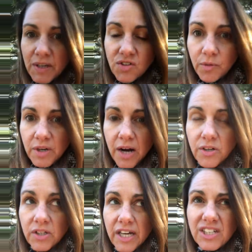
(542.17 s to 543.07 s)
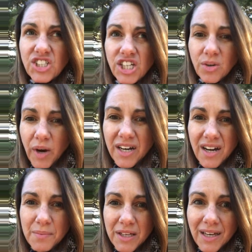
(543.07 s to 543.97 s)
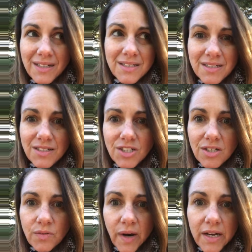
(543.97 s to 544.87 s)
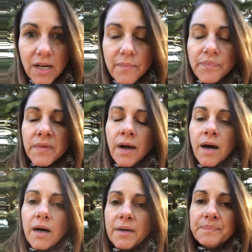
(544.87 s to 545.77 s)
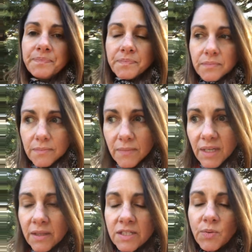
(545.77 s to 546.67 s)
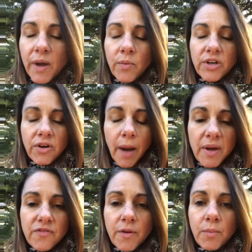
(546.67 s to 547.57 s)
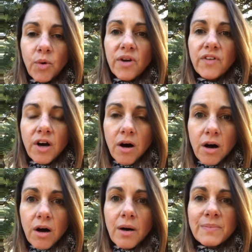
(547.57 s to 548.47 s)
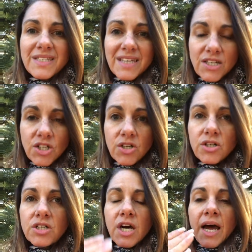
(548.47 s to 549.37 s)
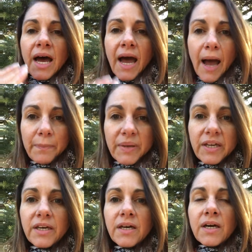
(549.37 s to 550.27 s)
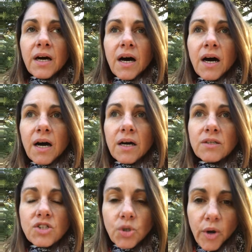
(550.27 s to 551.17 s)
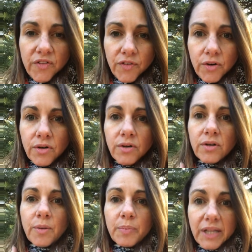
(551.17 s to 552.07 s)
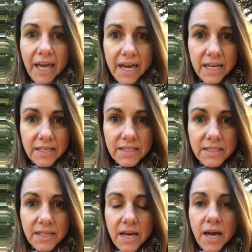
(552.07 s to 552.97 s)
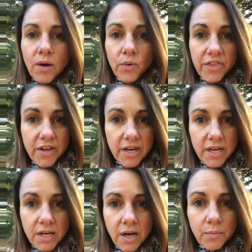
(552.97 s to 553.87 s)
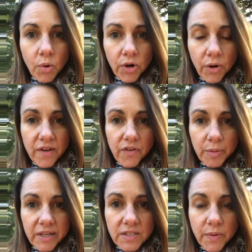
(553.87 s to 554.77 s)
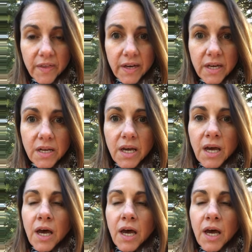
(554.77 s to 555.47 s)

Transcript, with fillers: months from now you're like, shit, why did I make that decision, right? Um, this way, when you're coming from more of a calm, centered, happy, uh, joyful place within, a more grateful place within,